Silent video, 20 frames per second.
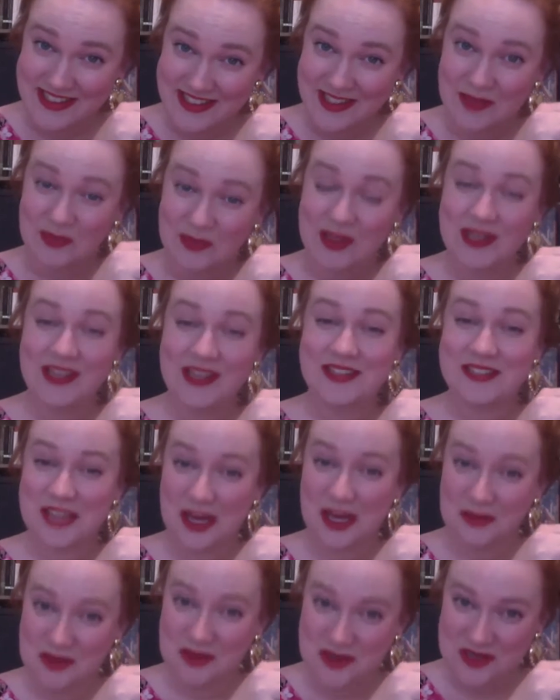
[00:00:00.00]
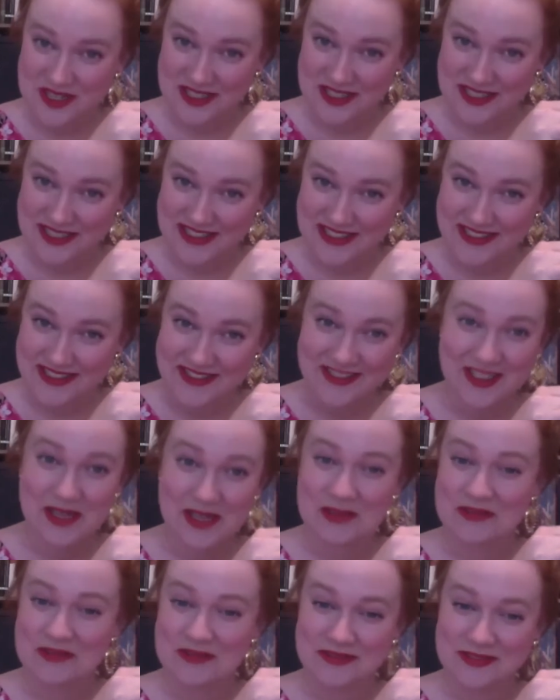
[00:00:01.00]
Pinkies down when drinking.
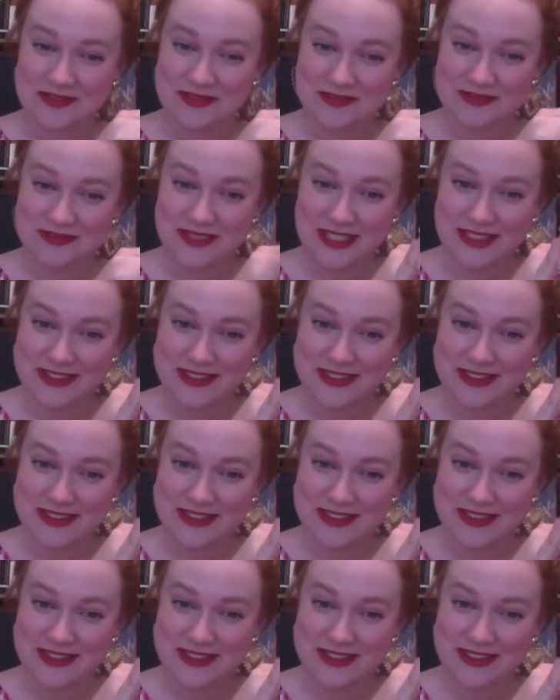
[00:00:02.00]
Don't eat.